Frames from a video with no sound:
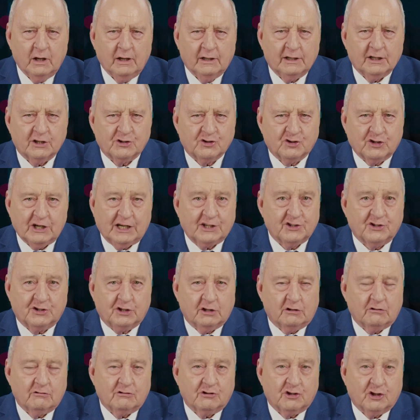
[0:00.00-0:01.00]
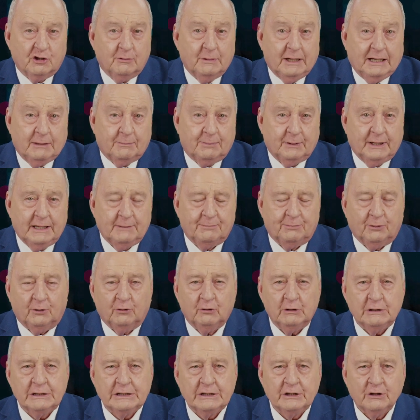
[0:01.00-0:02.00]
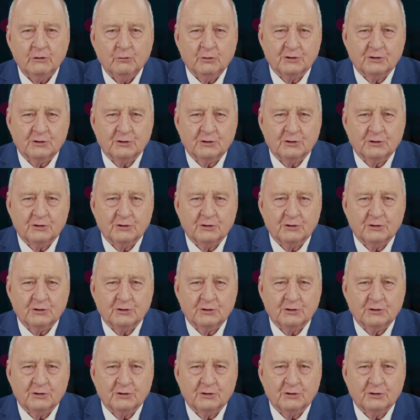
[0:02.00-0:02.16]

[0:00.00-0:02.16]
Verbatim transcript: And it's just that too many people